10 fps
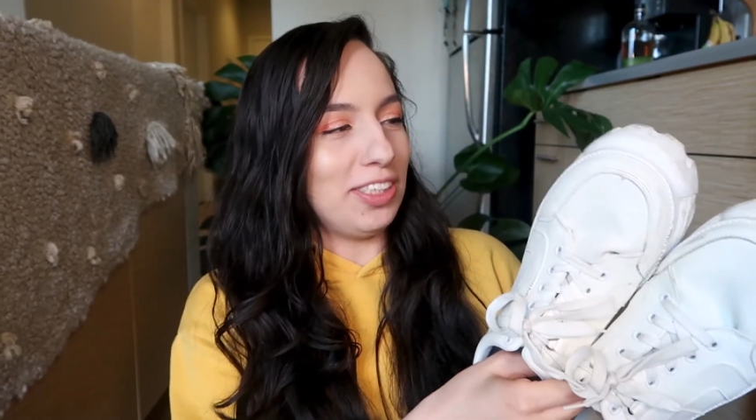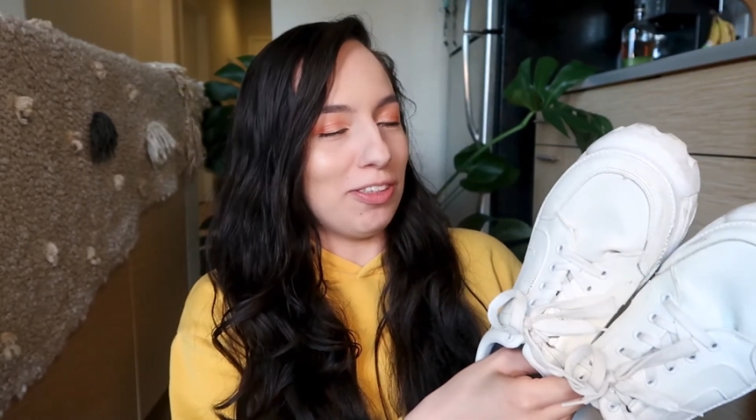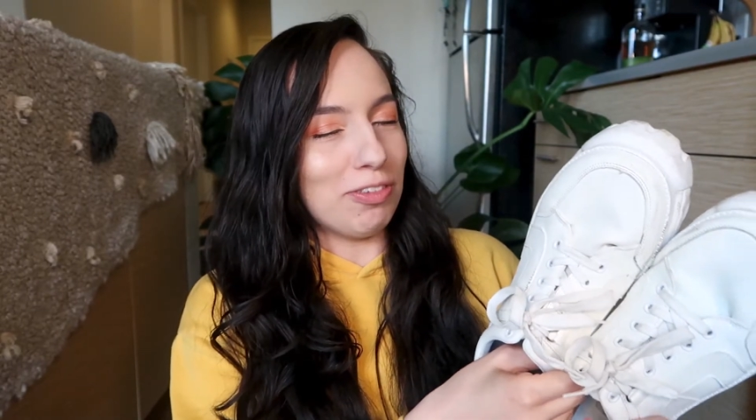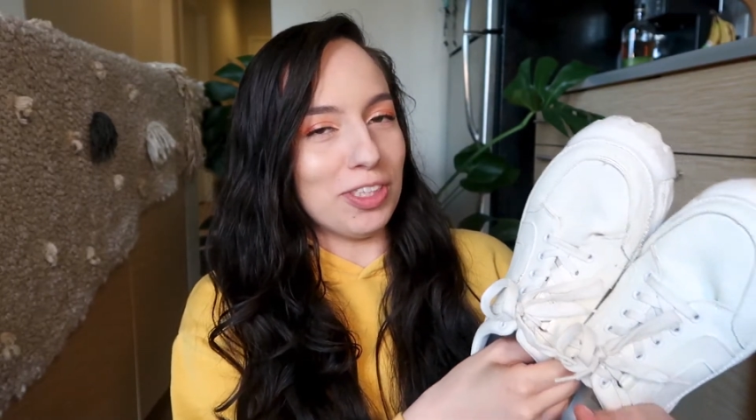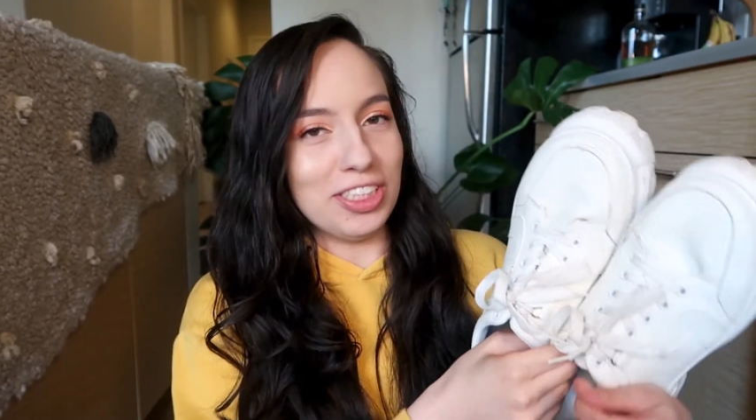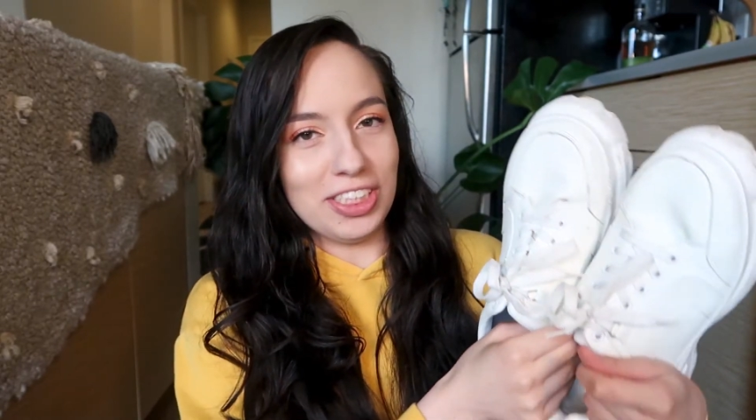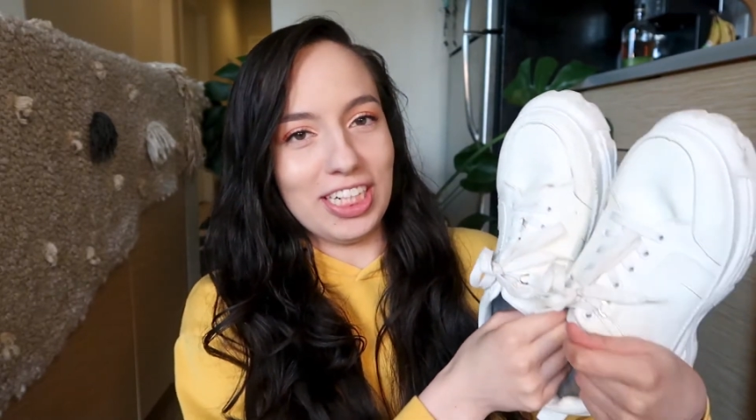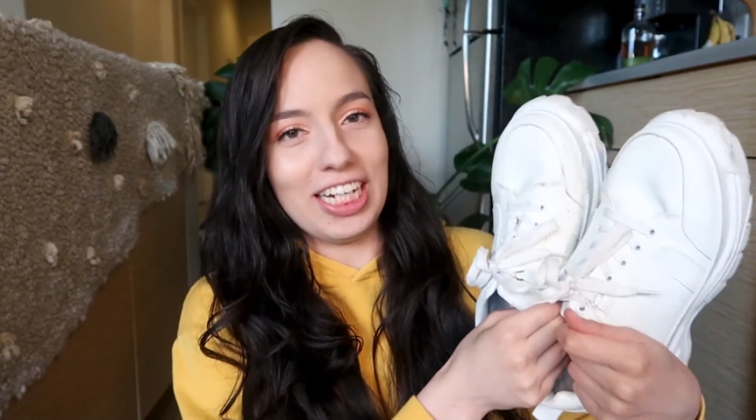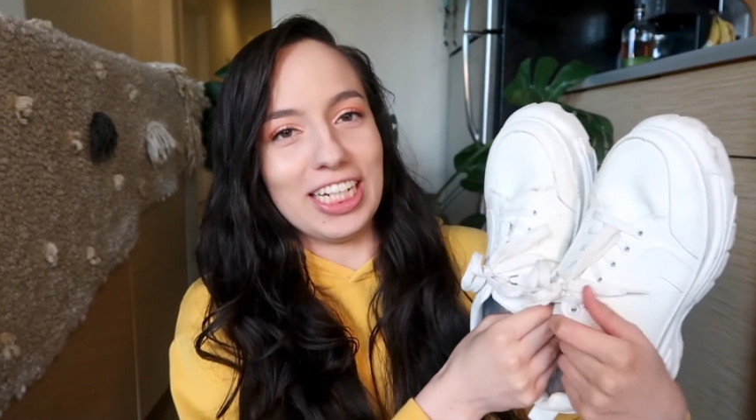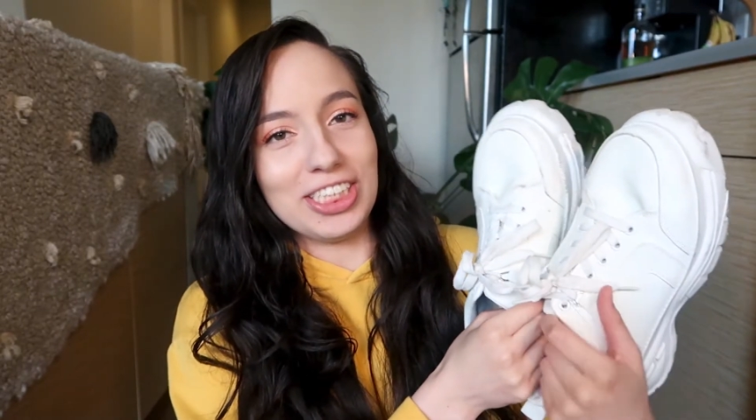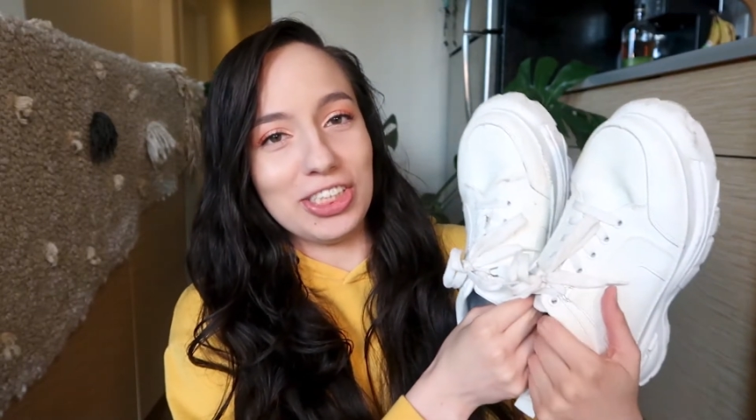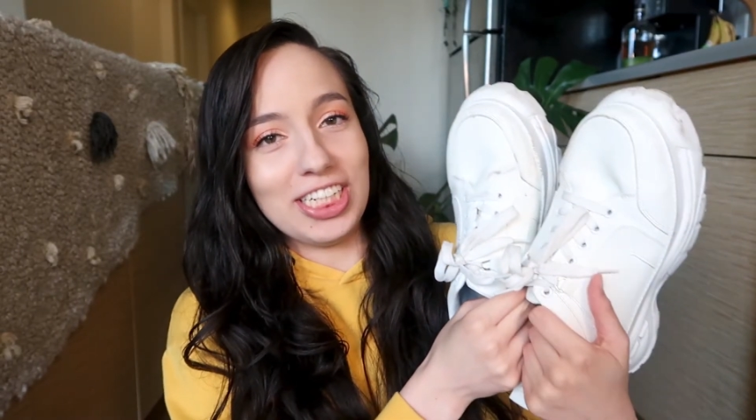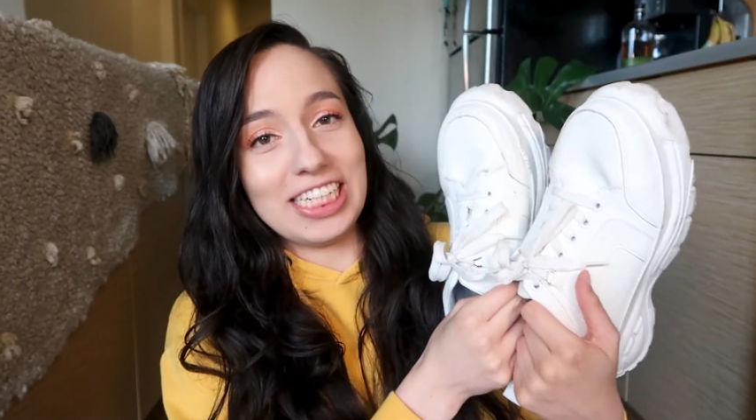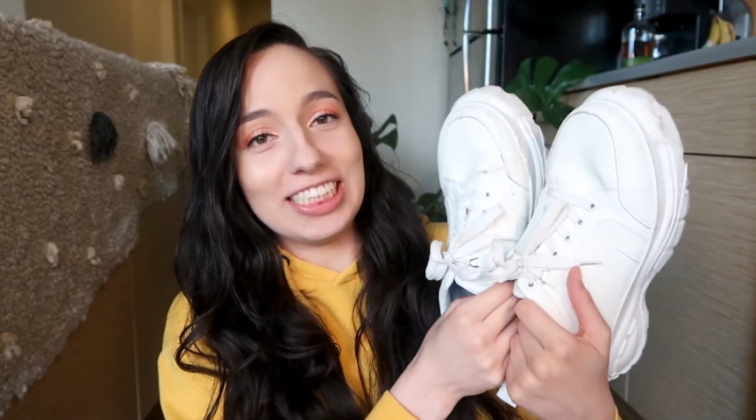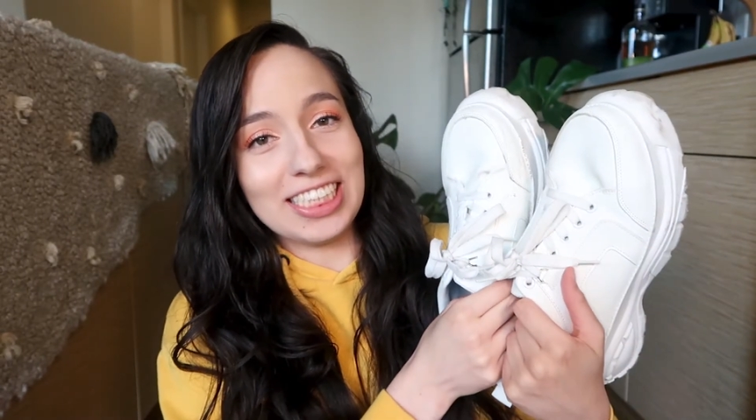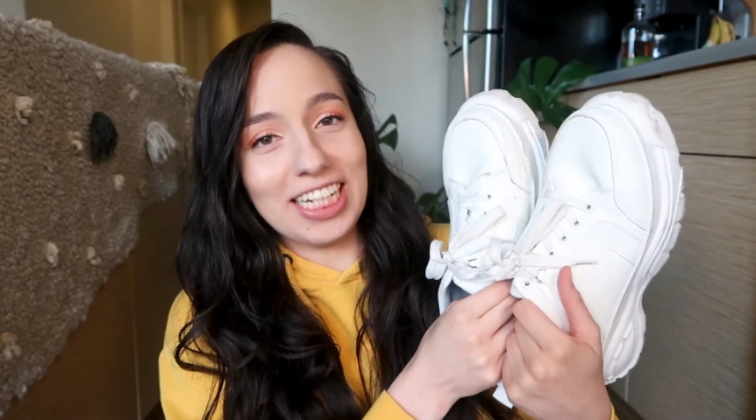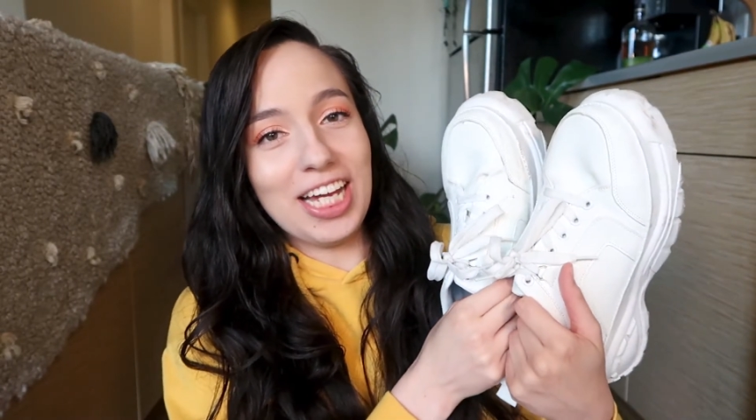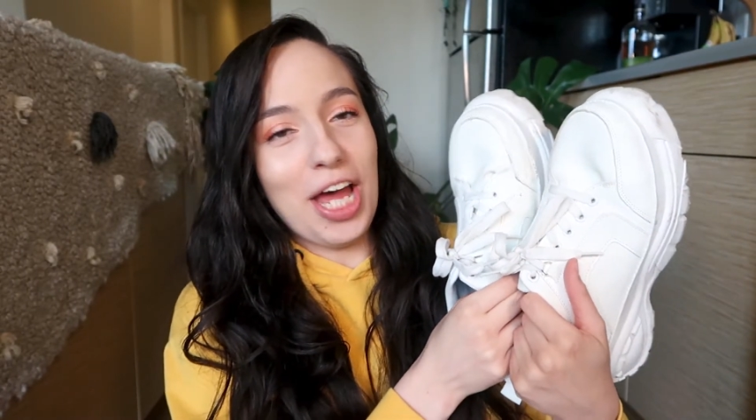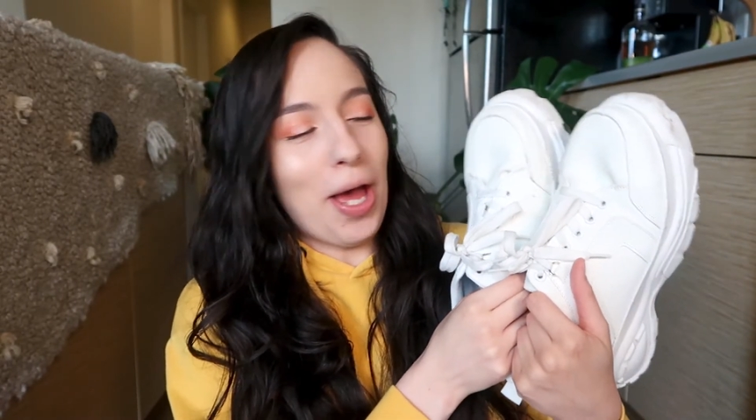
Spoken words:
so of course they're gonna get dirty easily.